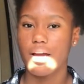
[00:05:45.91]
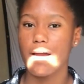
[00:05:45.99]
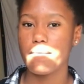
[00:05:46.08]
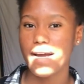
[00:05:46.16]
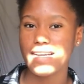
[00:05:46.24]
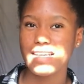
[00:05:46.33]
I
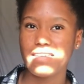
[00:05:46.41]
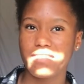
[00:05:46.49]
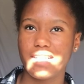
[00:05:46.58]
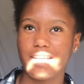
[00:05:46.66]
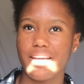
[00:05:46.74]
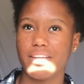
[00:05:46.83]
might
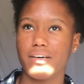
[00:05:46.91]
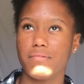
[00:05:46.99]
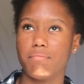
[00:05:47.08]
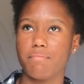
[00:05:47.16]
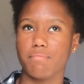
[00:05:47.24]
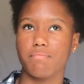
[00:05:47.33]
even end up
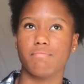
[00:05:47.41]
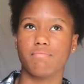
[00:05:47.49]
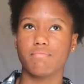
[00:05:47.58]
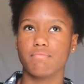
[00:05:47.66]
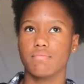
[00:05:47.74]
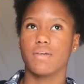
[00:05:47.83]

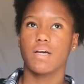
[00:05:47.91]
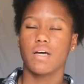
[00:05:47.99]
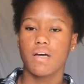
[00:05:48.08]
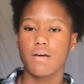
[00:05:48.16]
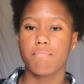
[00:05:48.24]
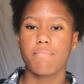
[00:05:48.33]

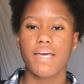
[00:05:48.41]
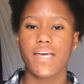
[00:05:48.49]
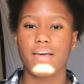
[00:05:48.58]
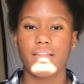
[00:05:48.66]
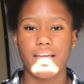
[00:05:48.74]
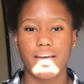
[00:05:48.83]

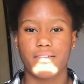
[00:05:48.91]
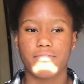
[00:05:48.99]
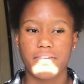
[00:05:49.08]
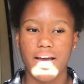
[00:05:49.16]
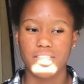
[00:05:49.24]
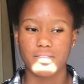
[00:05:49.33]
making like a
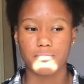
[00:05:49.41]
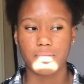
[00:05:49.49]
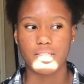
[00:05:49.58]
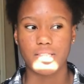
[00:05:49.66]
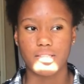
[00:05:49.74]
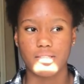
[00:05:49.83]
fashion
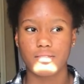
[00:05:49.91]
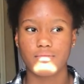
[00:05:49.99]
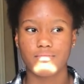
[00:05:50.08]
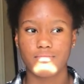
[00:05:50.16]
business,